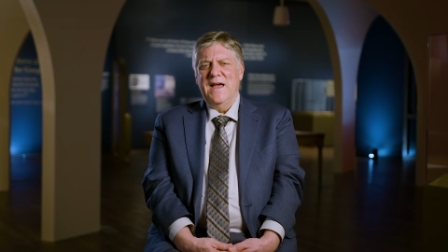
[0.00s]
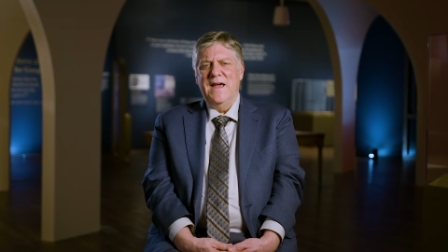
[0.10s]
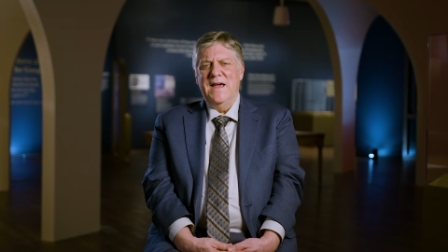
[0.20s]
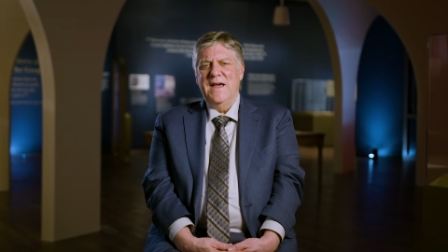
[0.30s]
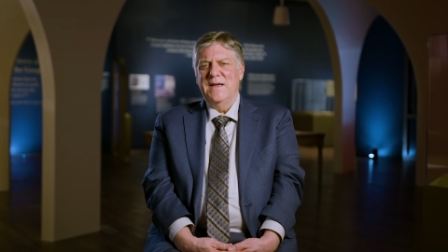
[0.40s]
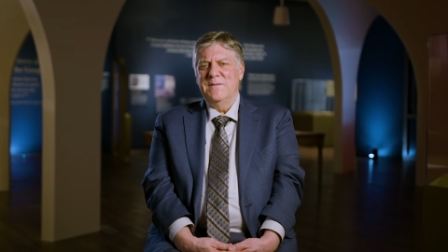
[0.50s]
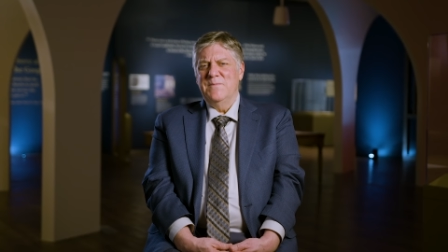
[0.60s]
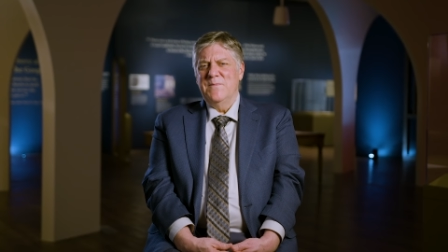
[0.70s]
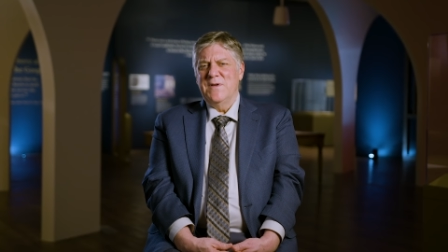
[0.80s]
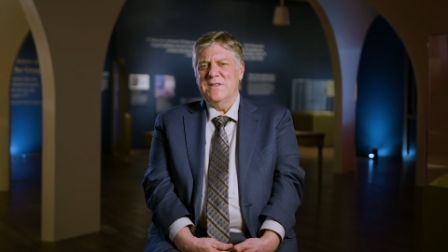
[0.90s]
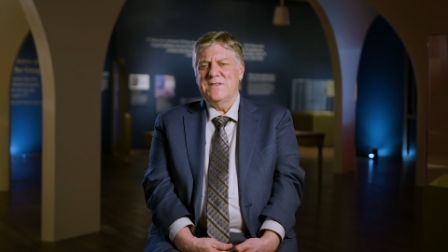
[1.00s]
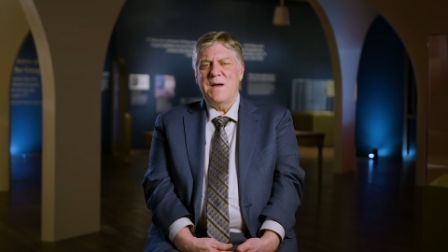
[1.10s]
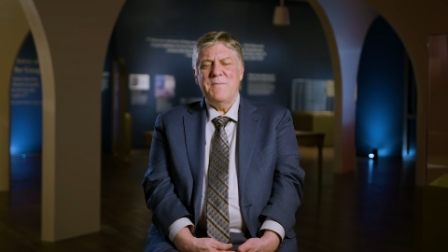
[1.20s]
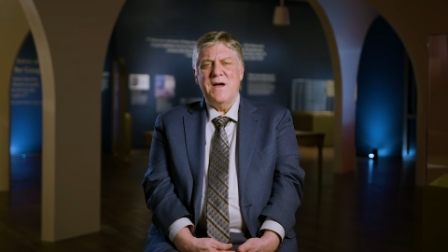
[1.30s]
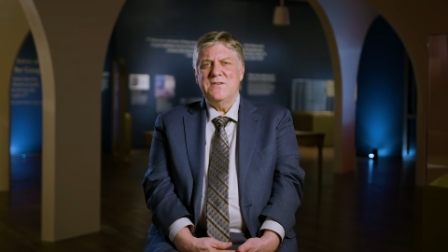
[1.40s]
And by the
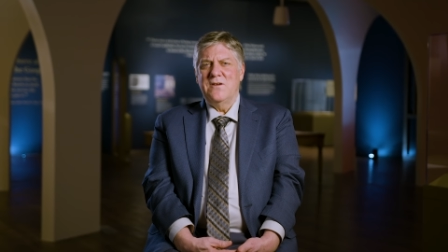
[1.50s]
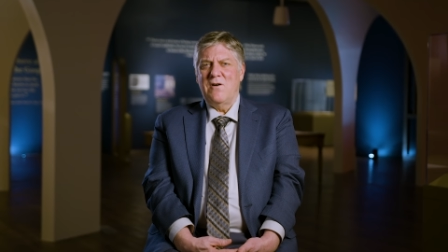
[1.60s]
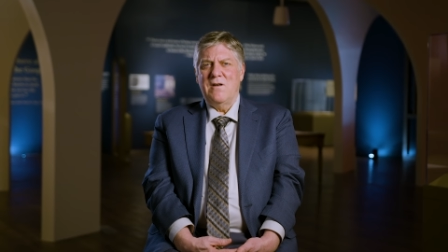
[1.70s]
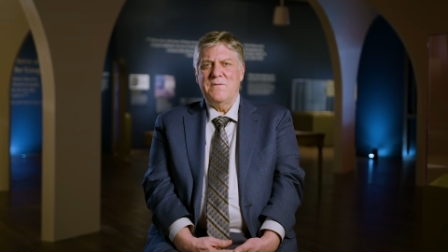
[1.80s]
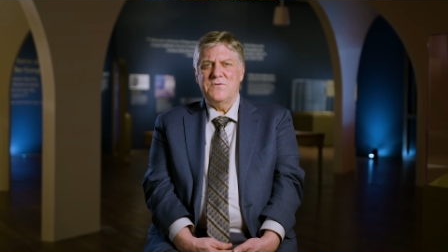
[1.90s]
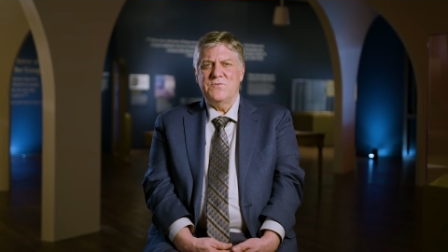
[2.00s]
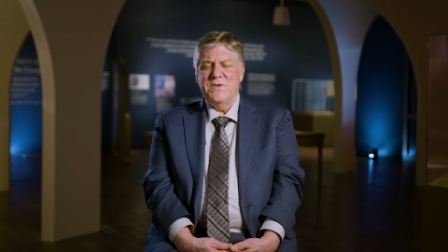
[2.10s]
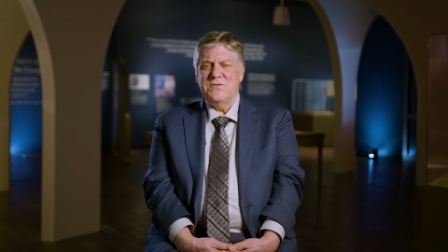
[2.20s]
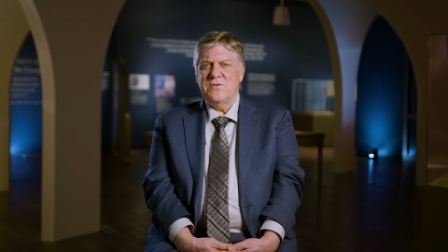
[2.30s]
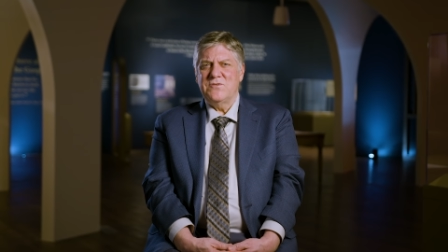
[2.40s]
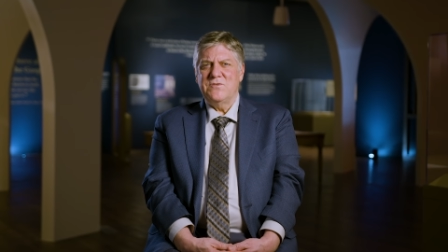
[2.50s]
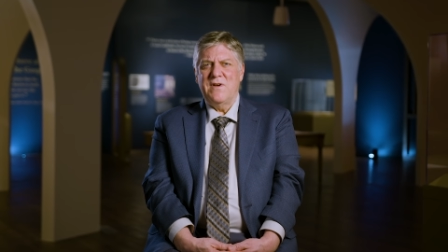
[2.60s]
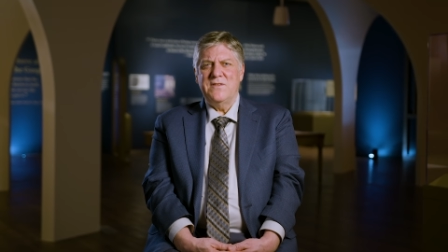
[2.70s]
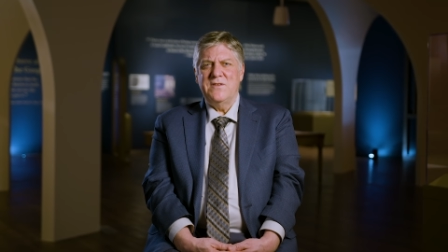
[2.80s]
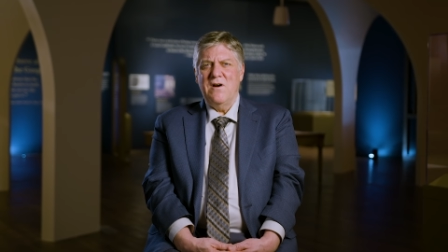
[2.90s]
time I'd done all of this research to
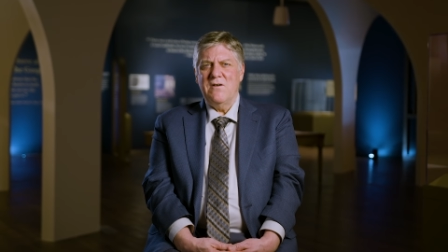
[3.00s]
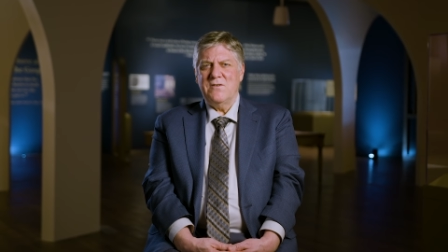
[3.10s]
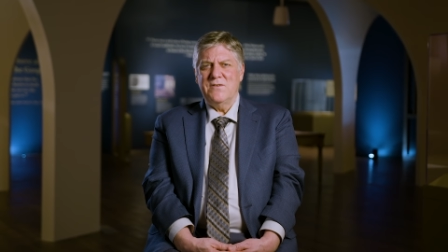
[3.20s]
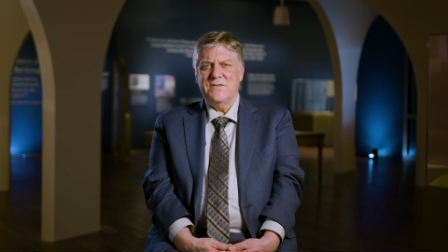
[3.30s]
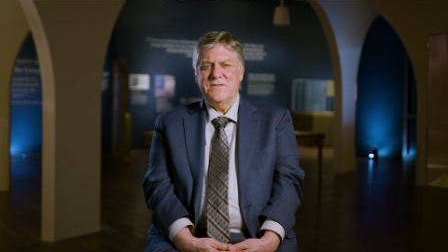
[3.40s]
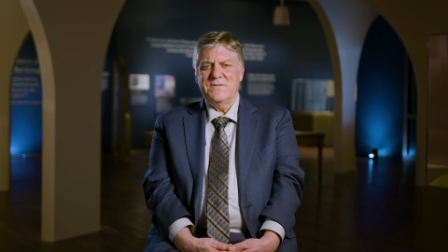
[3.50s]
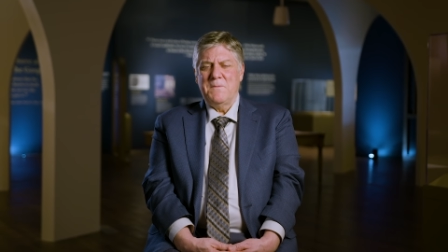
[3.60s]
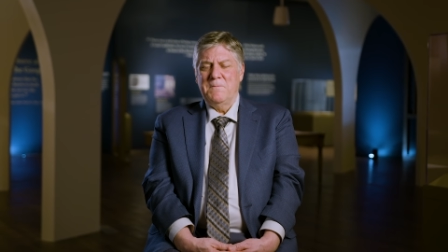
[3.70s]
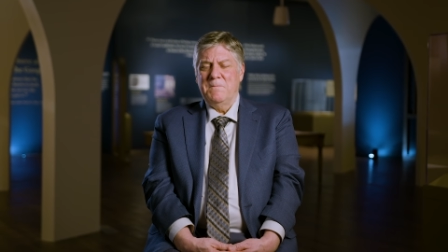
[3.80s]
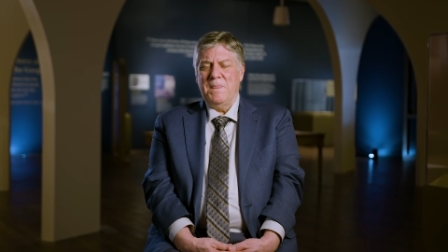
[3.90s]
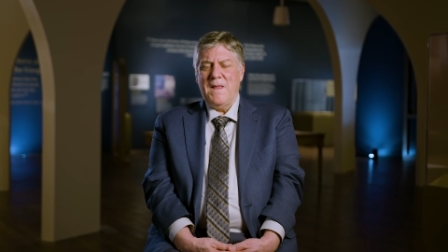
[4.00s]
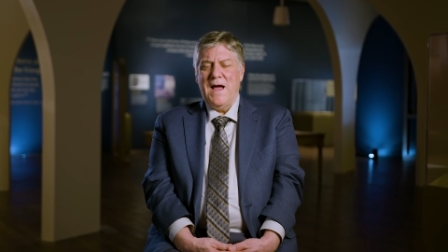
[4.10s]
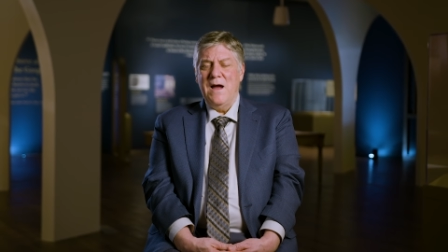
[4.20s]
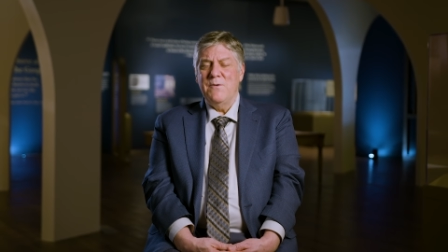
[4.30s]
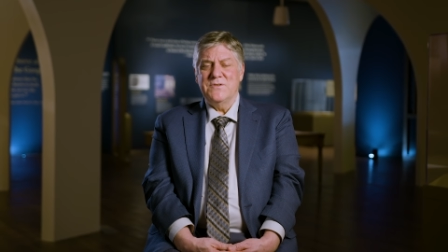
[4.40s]
write the articles,
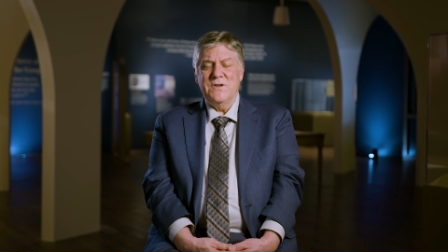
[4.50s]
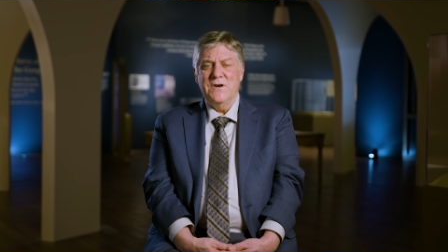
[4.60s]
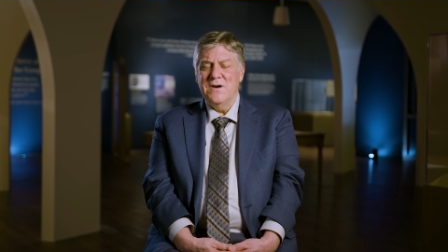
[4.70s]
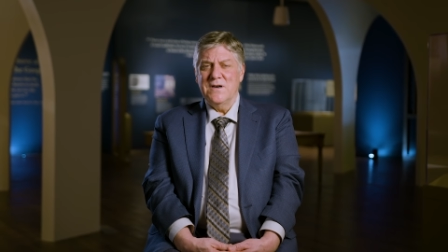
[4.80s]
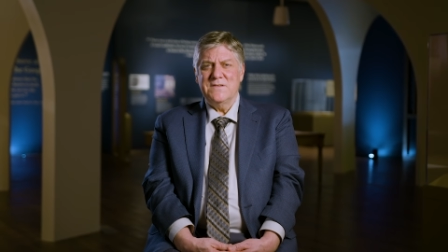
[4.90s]
I was hooked.